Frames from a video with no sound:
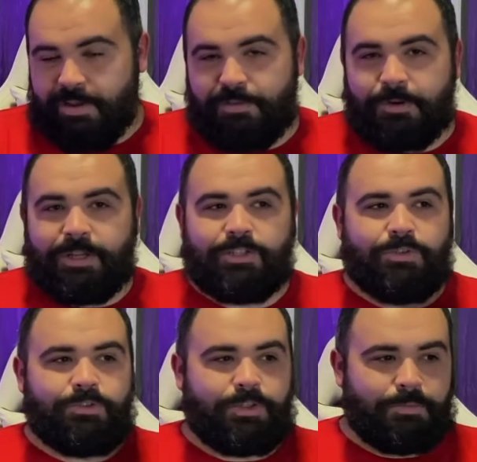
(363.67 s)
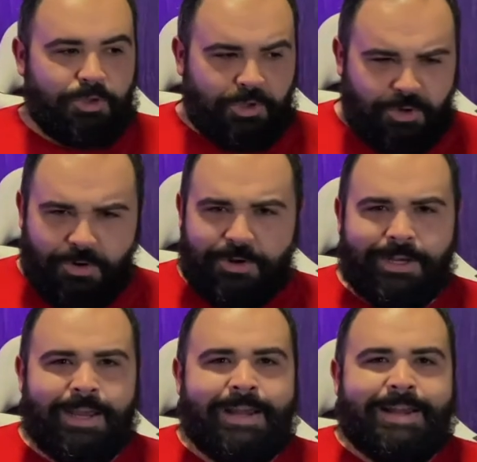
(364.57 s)
If you're into some
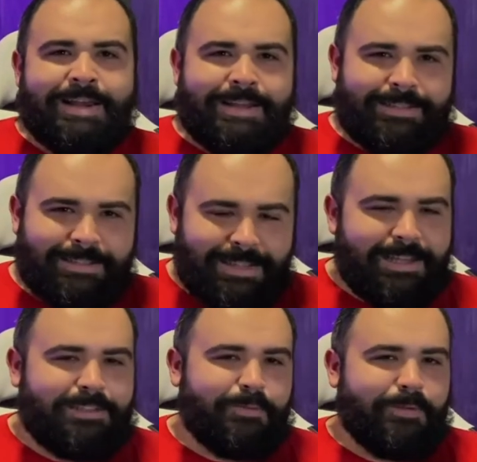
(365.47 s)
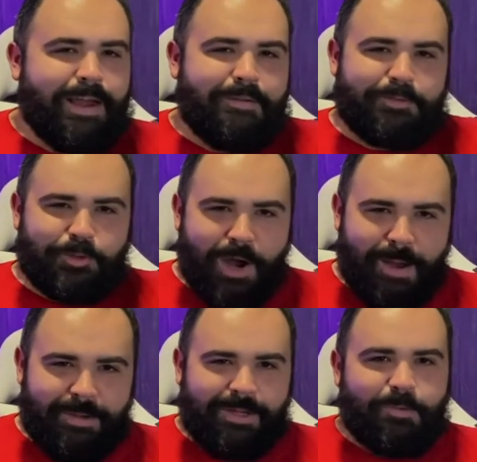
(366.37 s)
good slice of life
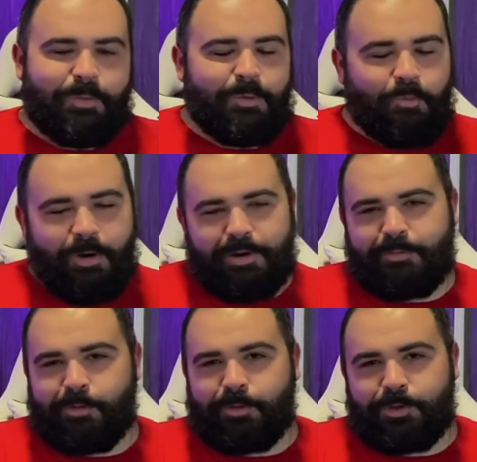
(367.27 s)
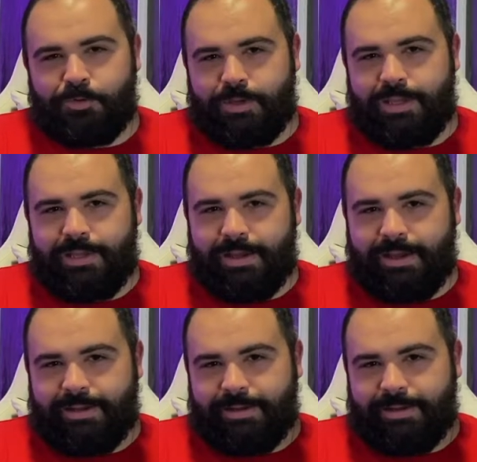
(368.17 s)
drama with wonderful, kooky,